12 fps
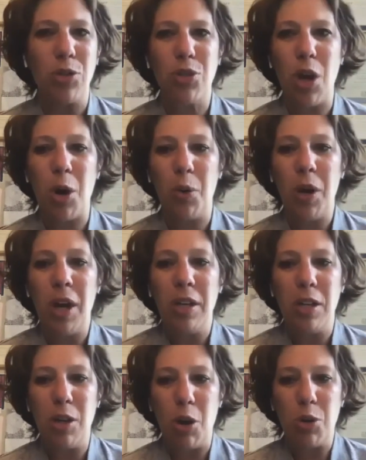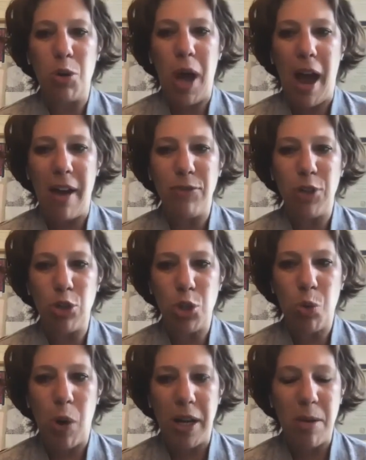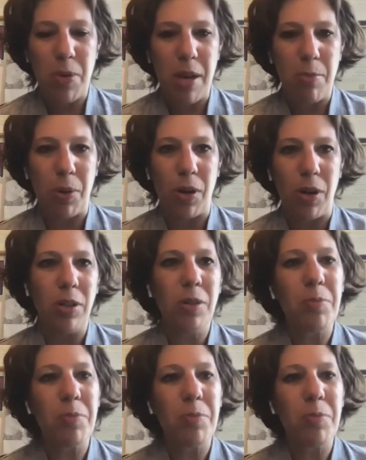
So, you know, you have your 20 people,